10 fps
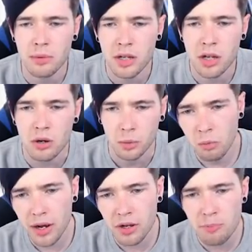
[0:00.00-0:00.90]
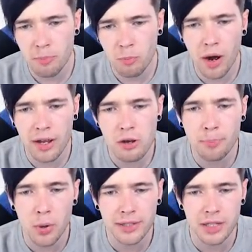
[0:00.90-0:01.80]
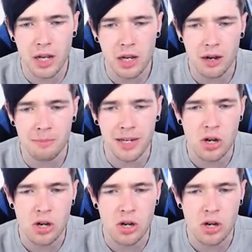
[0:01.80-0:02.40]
Who are you? Why are you pointing a gun at me?